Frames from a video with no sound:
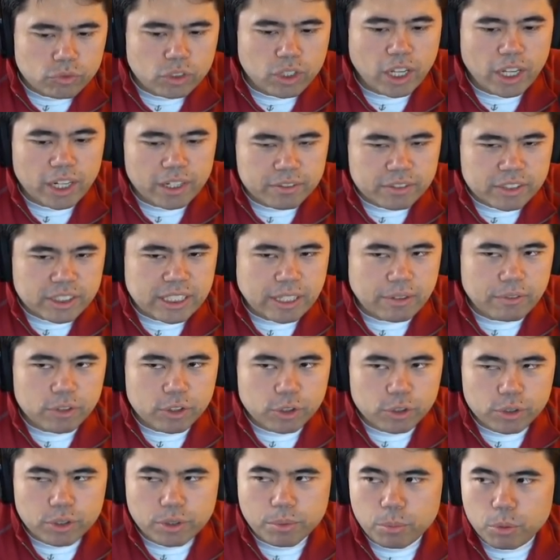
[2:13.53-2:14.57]
Not even
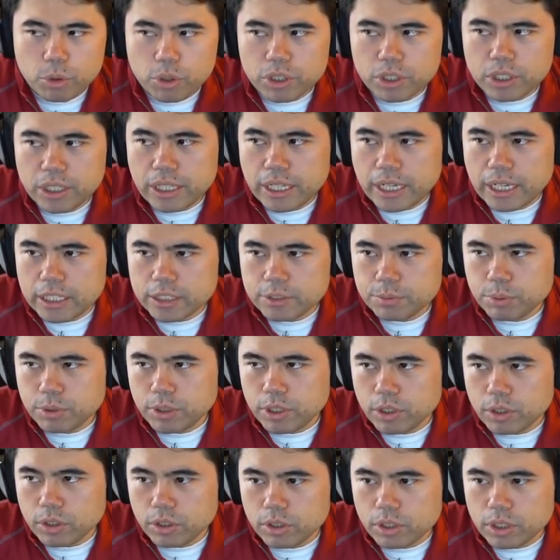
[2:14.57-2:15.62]
7:30 in the morning. Yeah, it's
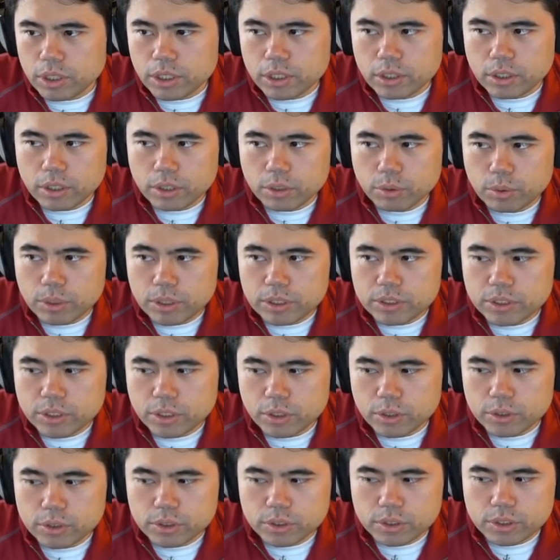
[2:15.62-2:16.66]
pretty early here on the West
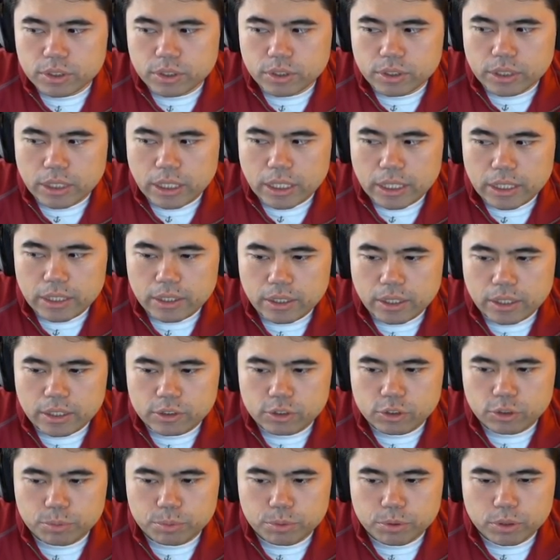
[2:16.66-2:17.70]
Coast. It's still not not
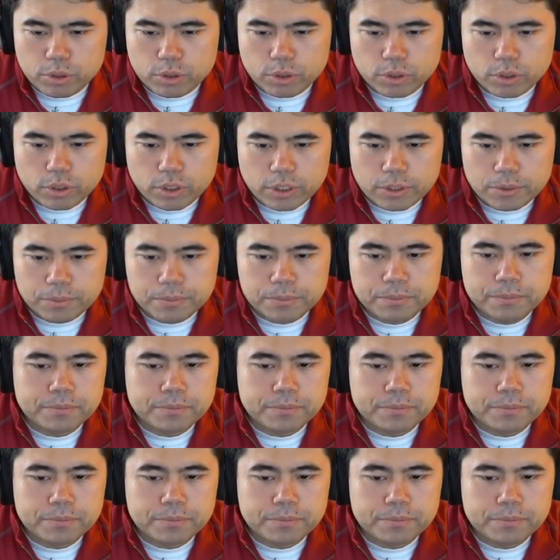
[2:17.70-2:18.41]
super early.